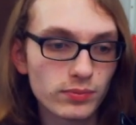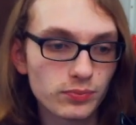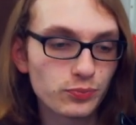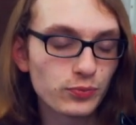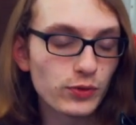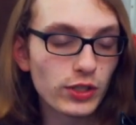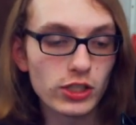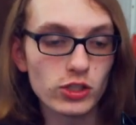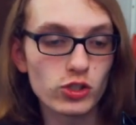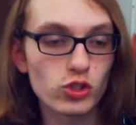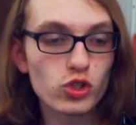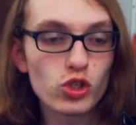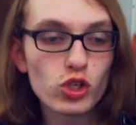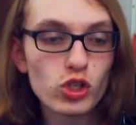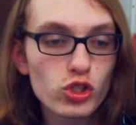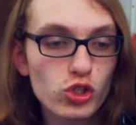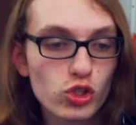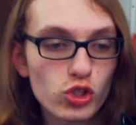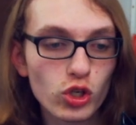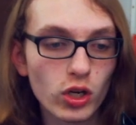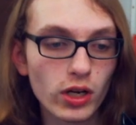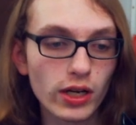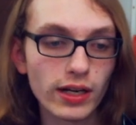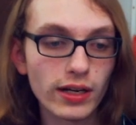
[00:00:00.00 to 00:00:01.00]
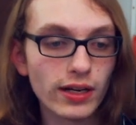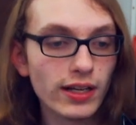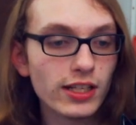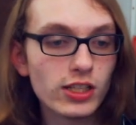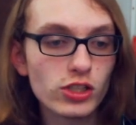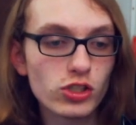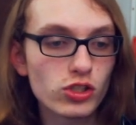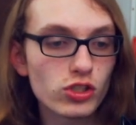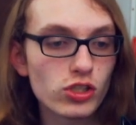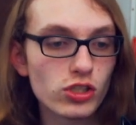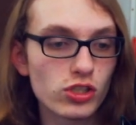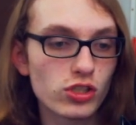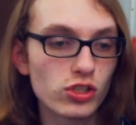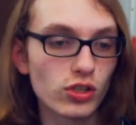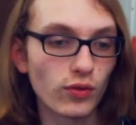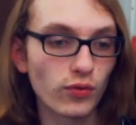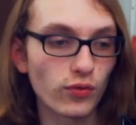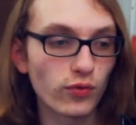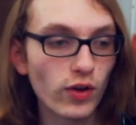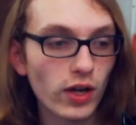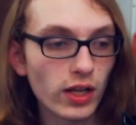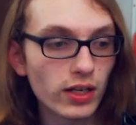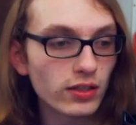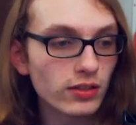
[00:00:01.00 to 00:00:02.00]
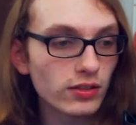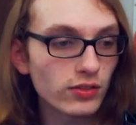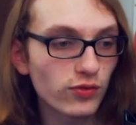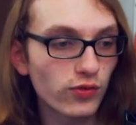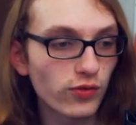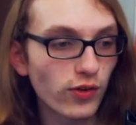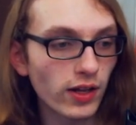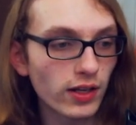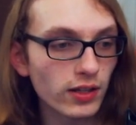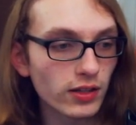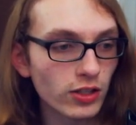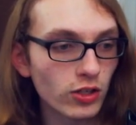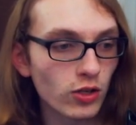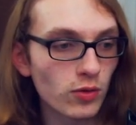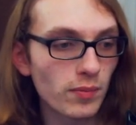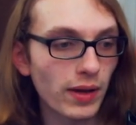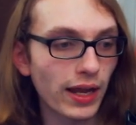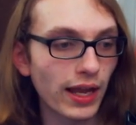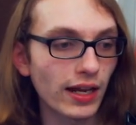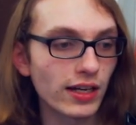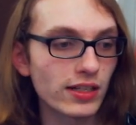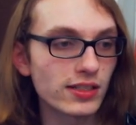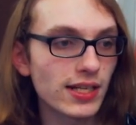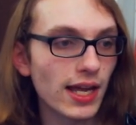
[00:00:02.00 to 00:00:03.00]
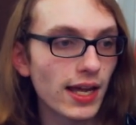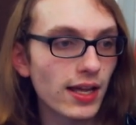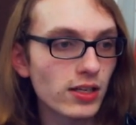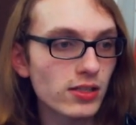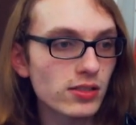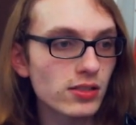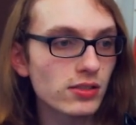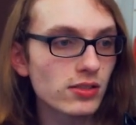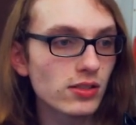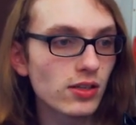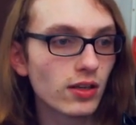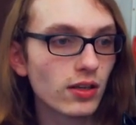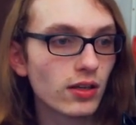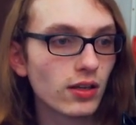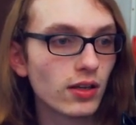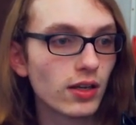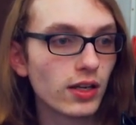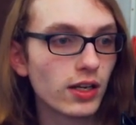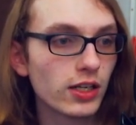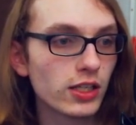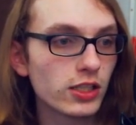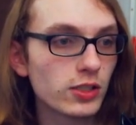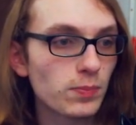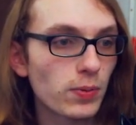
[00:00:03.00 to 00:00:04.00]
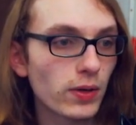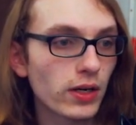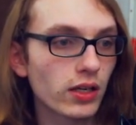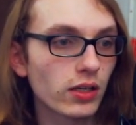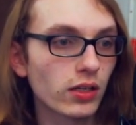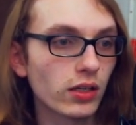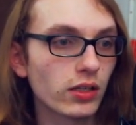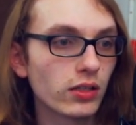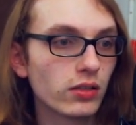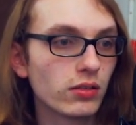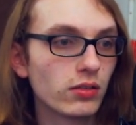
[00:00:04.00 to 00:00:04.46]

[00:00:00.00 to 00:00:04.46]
He's just good. He's just a fun little man. Tails, he's pretty good.